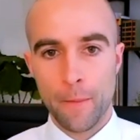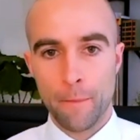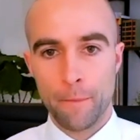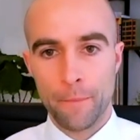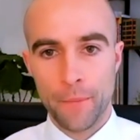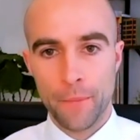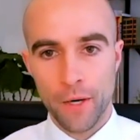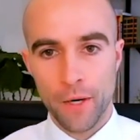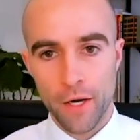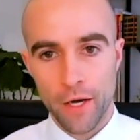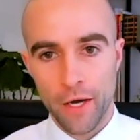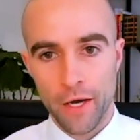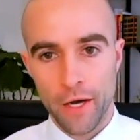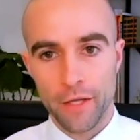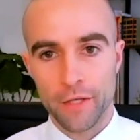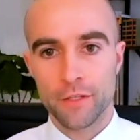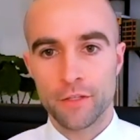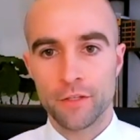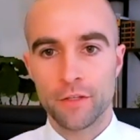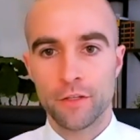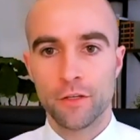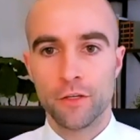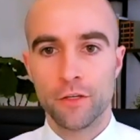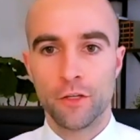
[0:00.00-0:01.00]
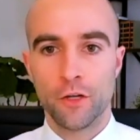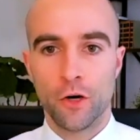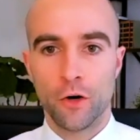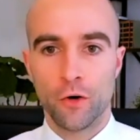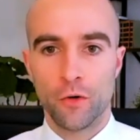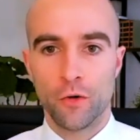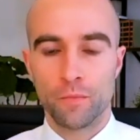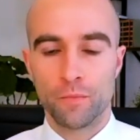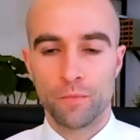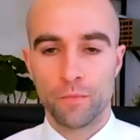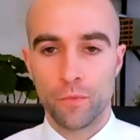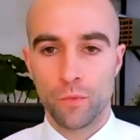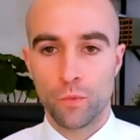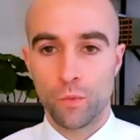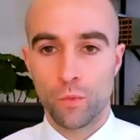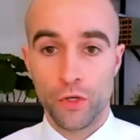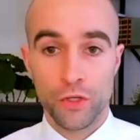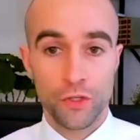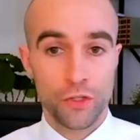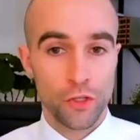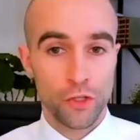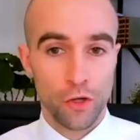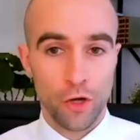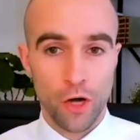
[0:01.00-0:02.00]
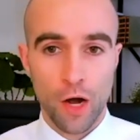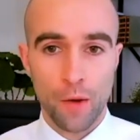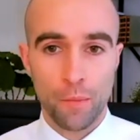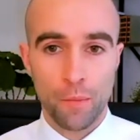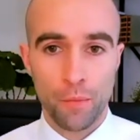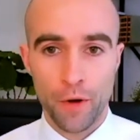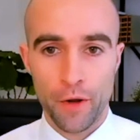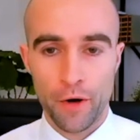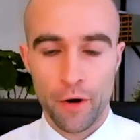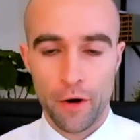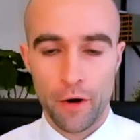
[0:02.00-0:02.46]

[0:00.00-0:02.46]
but you know we still operate